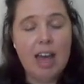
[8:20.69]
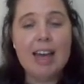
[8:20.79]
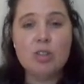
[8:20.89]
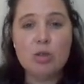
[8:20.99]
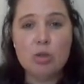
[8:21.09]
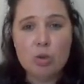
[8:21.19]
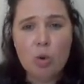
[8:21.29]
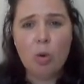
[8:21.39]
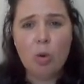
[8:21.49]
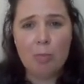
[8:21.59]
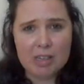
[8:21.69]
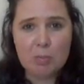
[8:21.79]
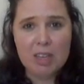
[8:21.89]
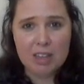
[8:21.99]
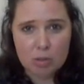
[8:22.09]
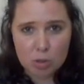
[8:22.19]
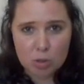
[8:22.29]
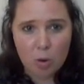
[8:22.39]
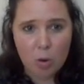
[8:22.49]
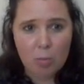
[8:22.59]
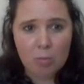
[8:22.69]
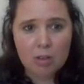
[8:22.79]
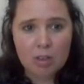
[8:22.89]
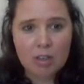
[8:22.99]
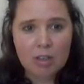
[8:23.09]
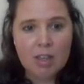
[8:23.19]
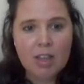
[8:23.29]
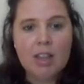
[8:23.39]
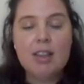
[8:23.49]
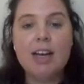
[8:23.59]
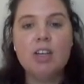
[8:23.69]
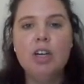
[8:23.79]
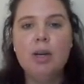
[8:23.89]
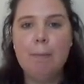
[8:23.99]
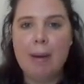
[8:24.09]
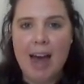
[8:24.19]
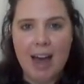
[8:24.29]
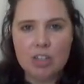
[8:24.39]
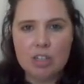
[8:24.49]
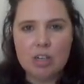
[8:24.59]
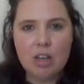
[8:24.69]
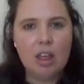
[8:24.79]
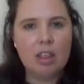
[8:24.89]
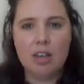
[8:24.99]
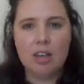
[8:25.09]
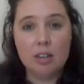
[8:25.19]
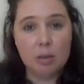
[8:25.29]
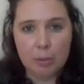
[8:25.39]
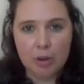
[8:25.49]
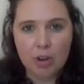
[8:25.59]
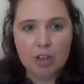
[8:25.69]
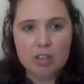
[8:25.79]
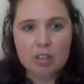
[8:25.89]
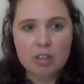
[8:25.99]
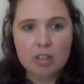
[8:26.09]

and sore must be the storm that could abash the little bird